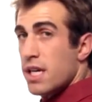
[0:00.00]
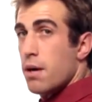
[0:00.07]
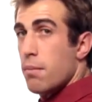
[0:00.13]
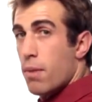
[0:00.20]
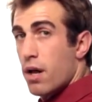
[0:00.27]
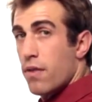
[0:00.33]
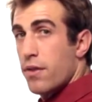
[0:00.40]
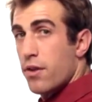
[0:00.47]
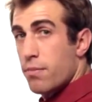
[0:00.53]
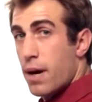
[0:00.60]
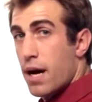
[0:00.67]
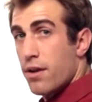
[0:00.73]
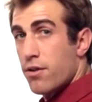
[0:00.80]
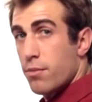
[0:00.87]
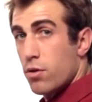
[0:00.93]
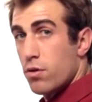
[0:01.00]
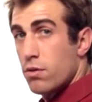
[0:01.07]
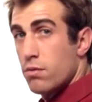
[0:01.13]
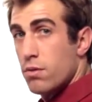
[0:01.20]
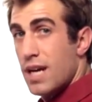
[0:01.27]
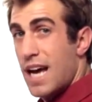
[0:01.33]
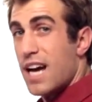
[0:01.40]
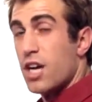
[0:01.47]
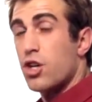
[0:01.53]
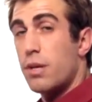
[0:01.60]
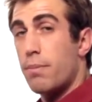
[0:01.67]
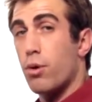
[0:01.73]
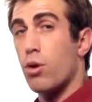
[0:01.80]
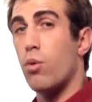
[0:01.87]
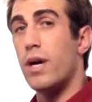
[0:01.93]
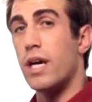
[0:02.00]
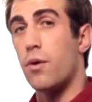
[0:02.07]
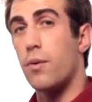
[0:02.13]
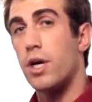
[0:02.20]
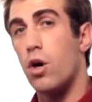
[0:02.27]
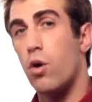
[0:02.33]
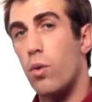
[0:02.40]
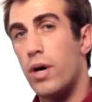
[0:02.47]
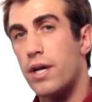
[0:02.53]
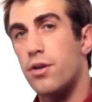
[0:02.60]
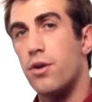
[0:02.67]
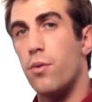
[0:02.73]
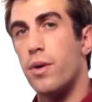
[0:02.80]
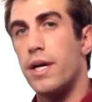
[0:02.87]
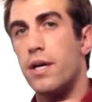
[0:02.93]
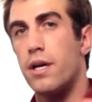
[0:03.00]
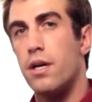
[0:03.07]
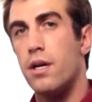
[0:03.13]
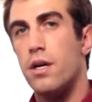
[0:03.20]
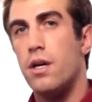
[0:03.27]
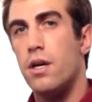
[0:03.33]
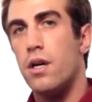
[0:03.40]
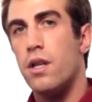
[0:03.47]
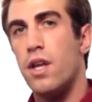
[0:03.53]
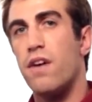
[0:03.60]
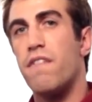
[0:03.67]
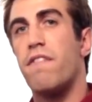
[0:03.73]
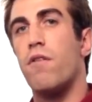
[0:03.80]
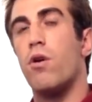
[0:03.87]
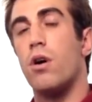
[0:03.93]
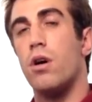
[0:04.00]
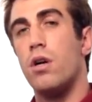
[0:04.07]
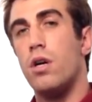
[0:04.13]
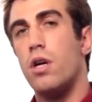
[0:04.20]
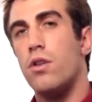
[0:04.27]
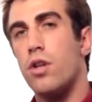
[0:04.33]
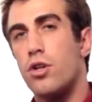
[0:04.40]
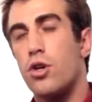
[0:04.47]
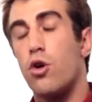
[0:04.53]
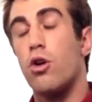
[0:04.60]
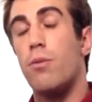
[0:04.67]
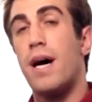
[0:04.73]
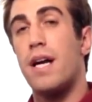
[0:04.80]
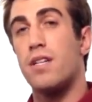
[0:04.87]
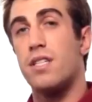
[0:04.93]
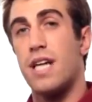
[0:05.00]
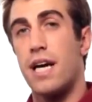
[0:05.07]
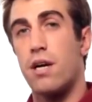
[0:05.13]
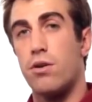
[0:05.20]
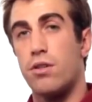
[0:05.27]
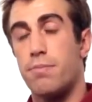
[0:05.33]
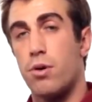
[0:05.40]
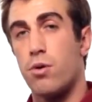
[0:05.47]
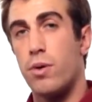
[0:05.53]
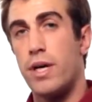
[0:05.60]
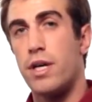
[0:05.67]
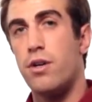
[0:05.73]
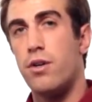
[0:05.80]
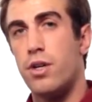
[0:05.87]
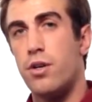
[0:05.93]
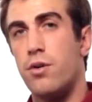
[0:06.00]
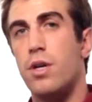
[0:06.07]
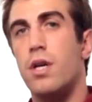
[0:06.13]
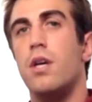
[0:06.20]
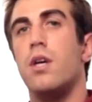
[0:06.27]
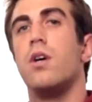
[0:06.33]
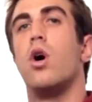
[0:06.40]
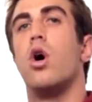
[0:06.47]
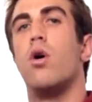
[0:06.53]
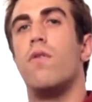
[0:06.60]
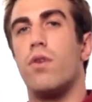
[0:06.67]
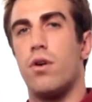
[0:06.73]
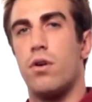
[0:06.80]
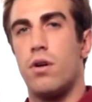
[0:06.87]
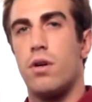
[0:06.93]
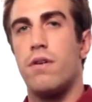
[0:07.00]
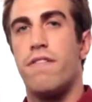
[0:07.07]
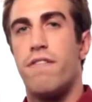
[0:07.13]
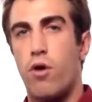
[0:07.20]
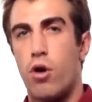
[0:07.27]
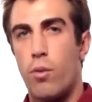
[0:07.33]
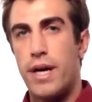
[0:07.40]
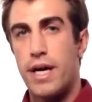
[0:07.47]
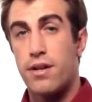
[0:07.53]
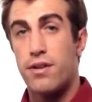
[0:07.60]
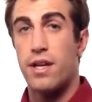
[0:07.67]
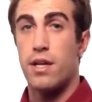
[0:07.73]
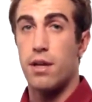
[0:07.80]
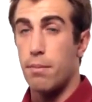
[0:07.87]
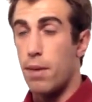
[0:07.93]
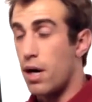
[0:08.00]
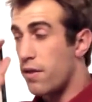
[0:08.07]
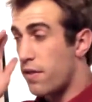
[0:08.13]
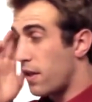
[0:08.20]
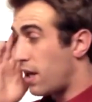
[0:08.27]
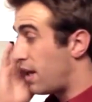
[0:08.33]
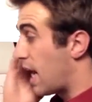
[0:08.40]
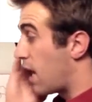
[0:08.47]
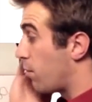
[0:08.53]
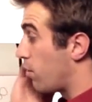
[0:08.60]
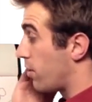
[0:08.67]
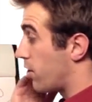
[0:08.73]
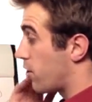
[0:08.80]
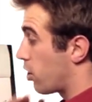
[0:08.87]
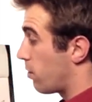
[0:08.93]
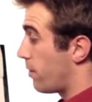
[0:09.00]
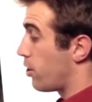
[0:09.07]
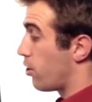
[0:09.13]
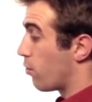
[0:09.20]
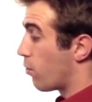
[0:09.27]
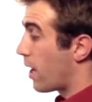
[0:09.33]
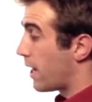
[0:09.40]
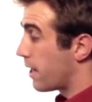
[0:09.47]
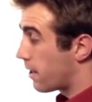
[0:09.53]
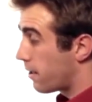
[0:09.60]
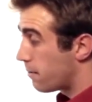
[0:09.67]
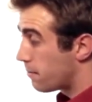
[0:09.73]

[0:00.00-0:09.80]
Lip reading: in a month as possible. Actually, per week. We go week to week. Therefore, the total amount of cycles per week you do over 4 weeks in the month, and that will determine your rank.